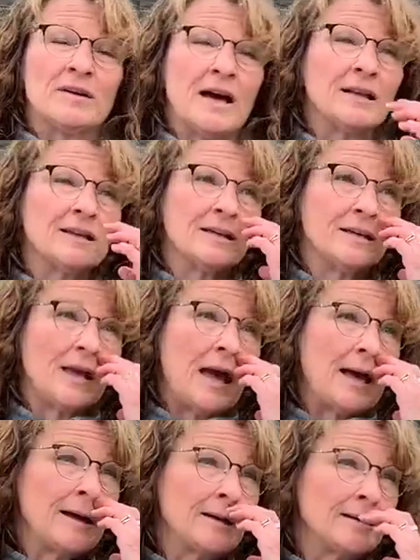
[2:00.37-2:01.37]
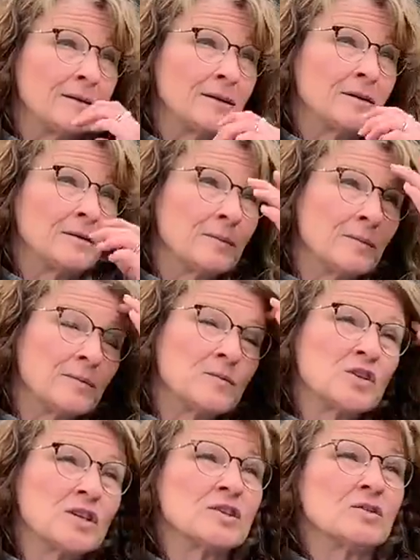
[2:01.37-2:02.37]
Valley, uh, the,
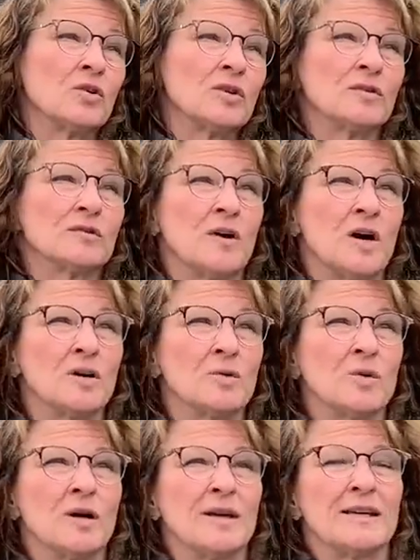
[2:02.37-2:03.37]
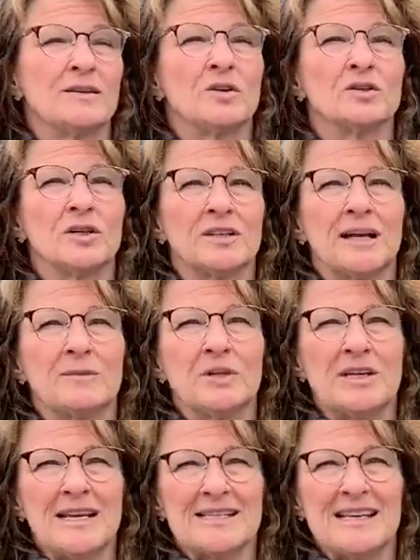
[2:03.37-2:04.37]
just north of Ottawa in Notre Dame
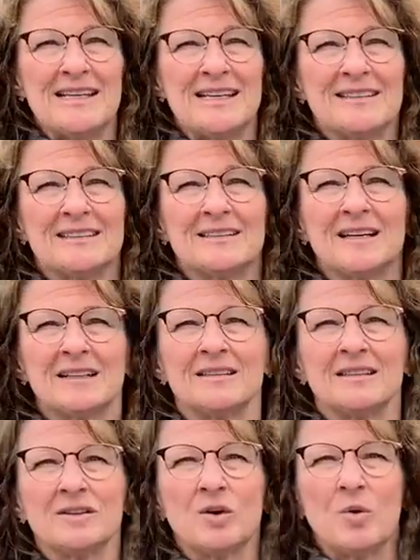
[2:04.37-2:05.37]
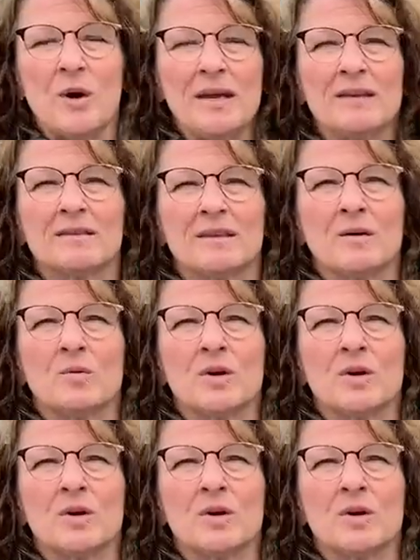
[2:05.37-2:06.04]
de la Salette in 1908, there